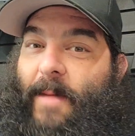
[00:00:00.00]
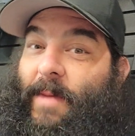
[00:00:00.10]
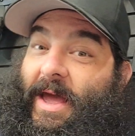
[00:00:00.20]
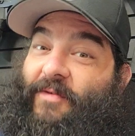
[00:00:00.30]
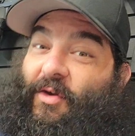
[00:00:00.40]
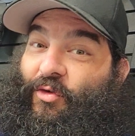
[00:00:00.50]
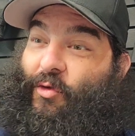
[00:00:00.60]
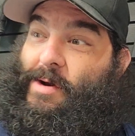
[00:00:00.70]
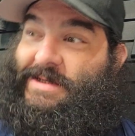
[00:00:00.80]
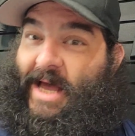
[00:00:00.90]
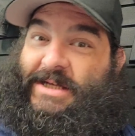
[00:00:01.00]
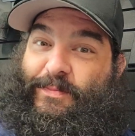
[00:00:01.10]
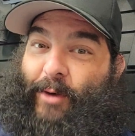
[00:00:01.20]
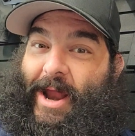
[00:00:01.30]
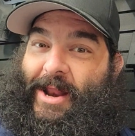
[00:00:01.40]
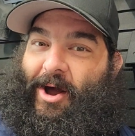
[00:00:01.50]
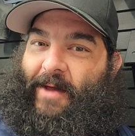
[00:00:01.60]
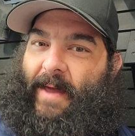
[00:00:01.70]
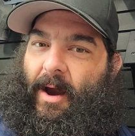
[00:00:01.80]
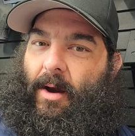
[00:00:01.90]
Because as soon as I sprayed it
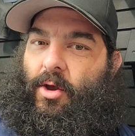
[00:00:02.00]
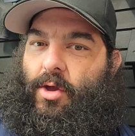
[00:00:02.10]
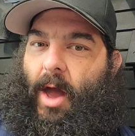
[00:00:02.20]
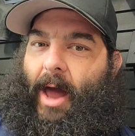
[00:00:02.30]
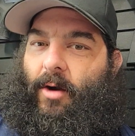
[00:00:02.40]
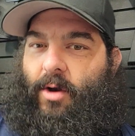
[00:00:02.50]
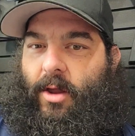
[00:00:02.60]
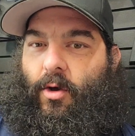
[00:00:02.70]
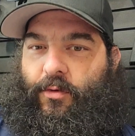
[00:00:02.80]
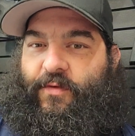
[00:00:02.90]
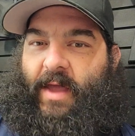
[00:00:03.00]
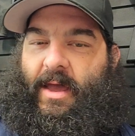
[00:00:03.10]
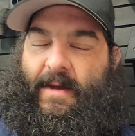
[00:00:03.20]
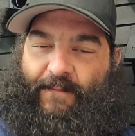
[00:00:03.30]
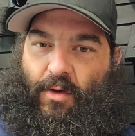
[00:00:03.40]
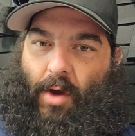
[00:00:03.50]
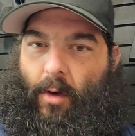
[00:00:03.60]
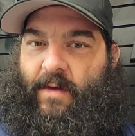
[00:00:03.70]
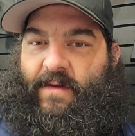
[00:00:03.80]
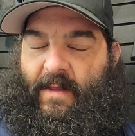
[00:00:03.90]
on there, you'll see, if you
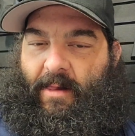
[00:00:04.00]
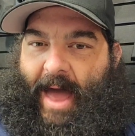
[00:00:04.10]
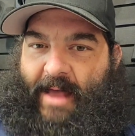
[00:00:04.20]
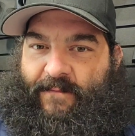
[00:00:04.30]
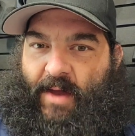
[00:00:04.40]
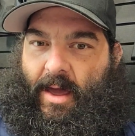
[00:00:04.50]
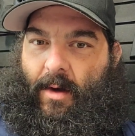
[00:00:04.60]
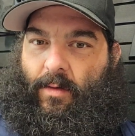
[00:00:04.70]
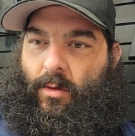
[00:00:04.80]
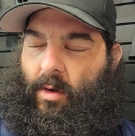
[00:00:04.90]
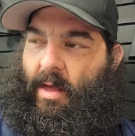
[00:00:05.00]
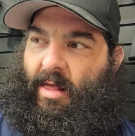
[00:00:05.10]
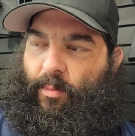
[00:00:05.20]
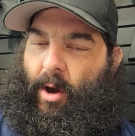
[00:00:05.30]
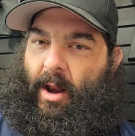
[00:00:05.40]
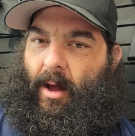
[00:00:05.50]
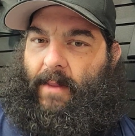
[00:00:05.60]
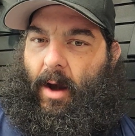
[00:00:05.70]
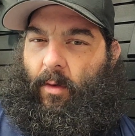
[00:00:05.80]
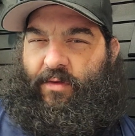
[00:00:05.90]
noticed in the last video, as soon as I sprayed it on
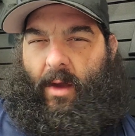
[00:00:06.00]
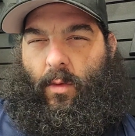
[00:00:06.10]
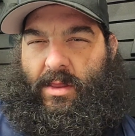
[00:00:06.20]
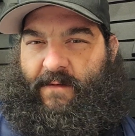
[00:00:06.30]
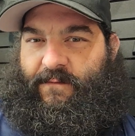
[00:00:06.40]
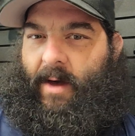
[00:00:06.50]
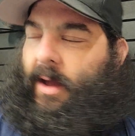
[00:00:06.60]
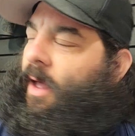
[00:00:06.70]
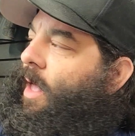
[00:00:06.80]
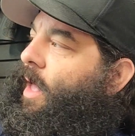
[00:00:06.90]
there, I was like, what the fuck?